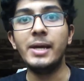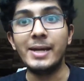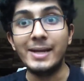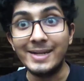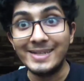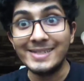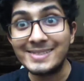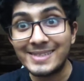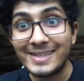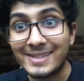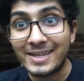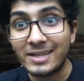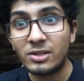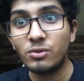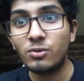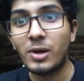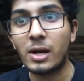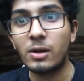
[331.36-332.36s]
resetted
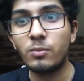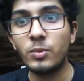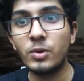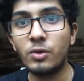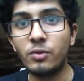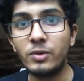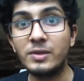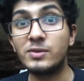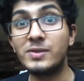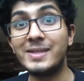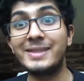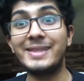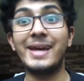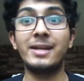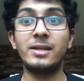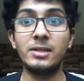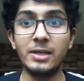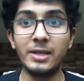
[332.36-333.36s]
your Arduino using
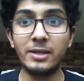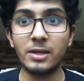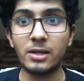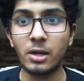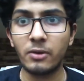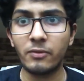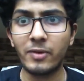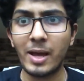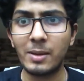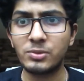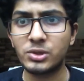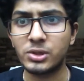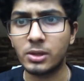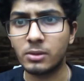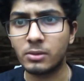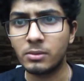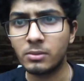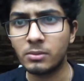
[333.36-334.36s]
that little
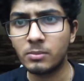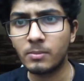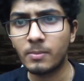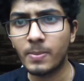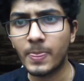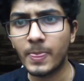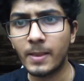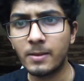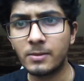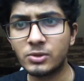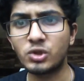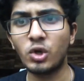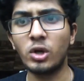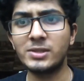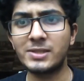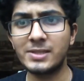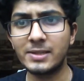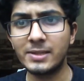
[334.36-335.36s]
contraption,
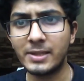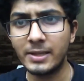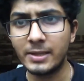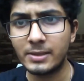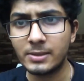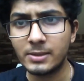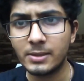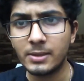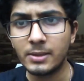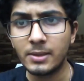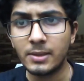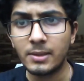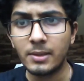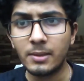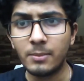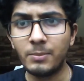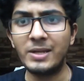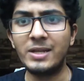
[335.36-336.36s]
short circuit
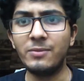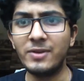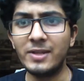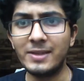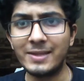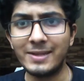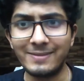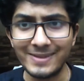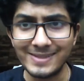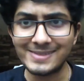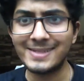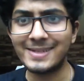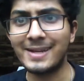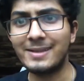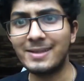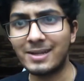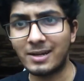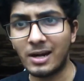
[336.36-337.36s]
between the reset
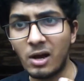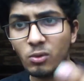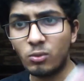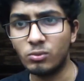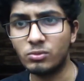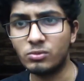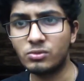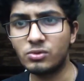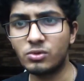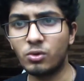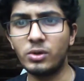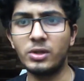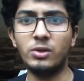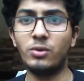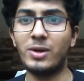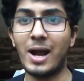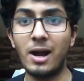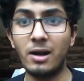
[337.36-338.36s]
and the ground. So
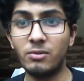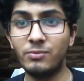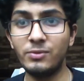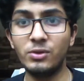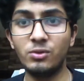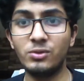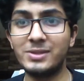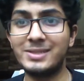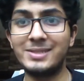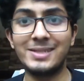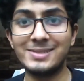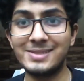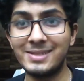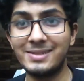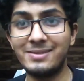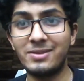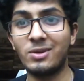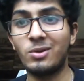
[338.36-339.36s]
your Arduino
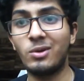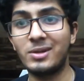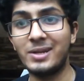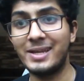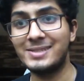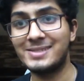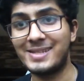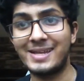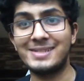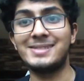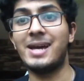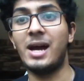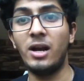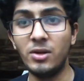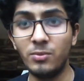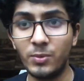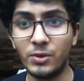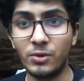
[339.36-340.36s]
doesn't recognize it as an
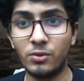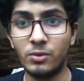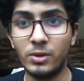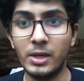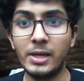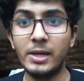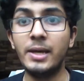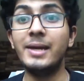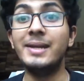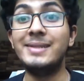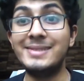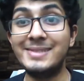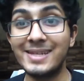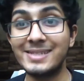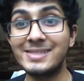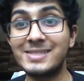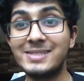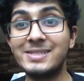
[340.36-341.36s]
Arduino. It
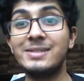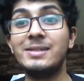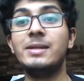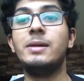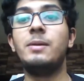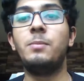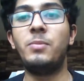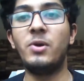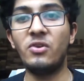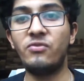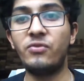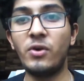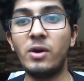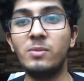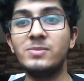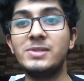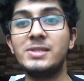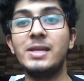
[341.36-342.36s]
just
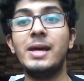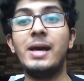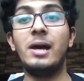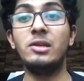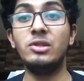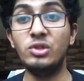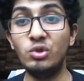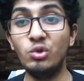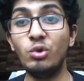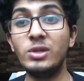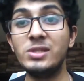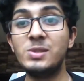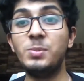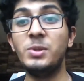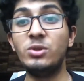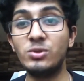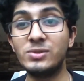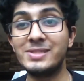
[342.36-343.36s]
performs a
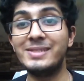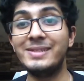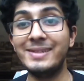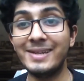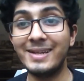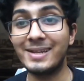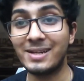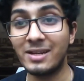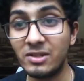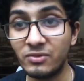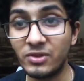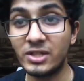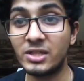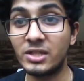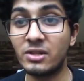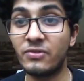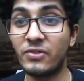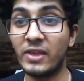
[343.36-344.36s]
USB to serial
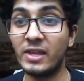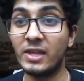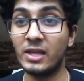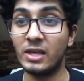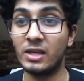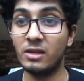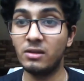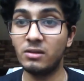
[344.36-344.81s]
converter thingy.